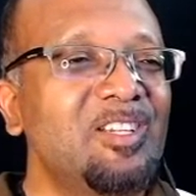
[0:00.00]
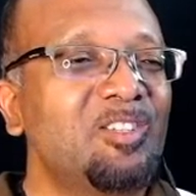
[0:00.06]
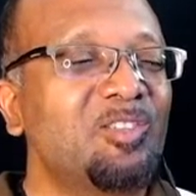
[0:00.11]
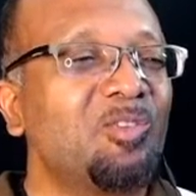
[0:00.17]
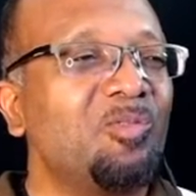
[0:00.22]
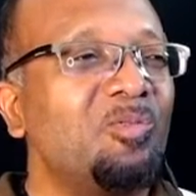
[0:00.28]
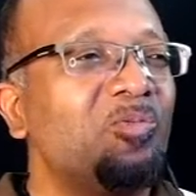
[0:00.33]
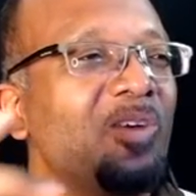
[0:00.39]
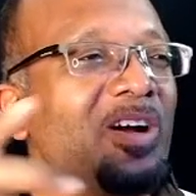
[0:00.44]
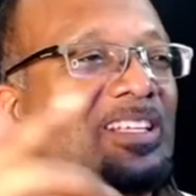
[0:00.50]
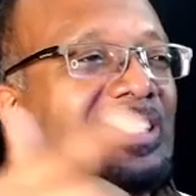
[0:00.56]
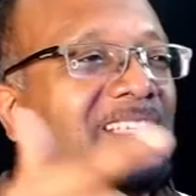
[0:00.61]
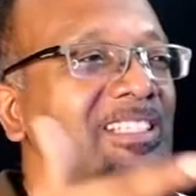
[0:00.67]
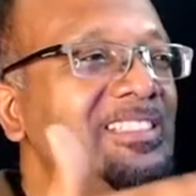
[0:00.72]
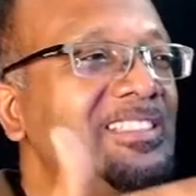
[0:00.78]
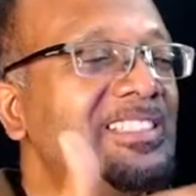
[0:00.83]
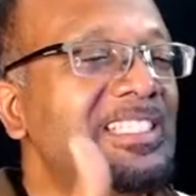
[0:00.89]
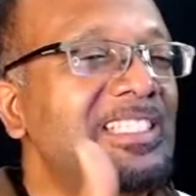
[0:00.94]
So, what
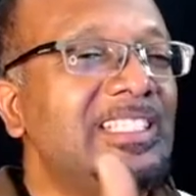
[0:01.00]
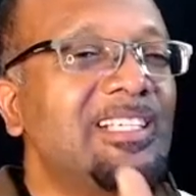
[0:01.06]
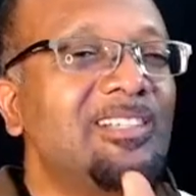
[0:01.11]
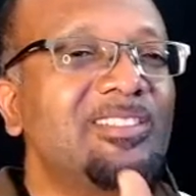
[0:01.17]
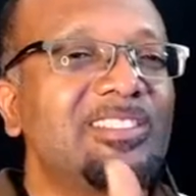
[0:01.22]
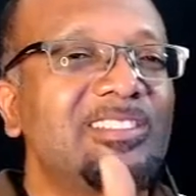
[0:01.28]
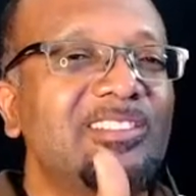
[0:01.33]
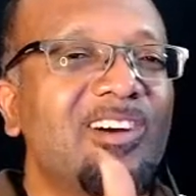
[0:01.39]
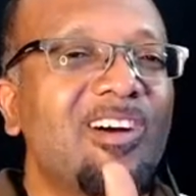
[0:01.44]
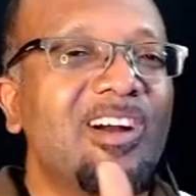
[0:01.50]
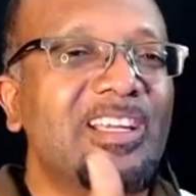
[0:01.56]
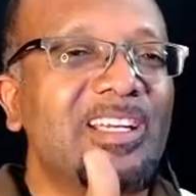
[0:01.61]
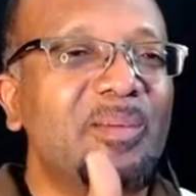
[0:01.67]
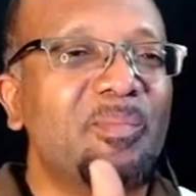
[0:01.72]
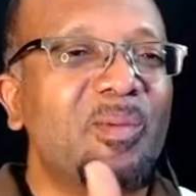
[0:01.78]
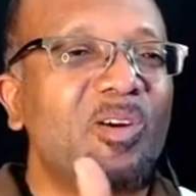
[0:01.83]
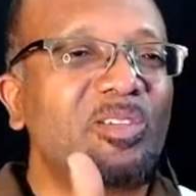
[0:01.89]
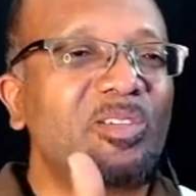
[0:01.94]
Ezekiel is
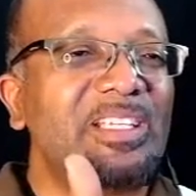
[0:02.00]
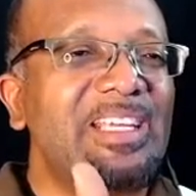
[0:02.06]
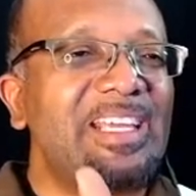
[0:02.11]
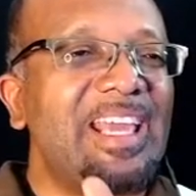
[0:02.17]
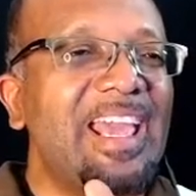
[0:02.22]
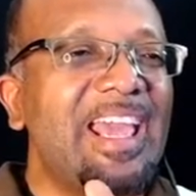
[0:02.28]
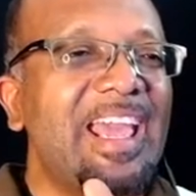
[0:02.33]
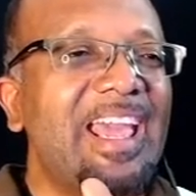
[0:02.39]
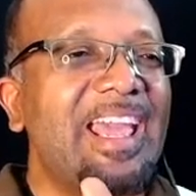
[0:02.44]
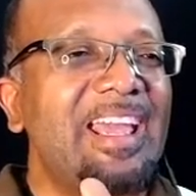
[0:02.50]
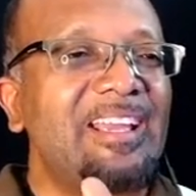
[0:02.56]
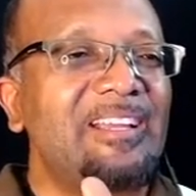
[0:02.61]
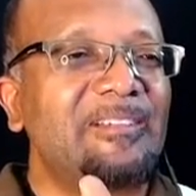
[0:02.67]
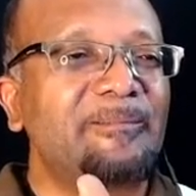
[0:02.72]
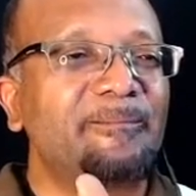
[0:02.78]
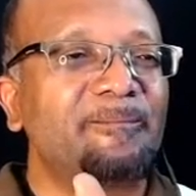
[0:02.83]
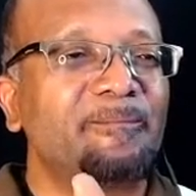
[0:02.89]
talking about here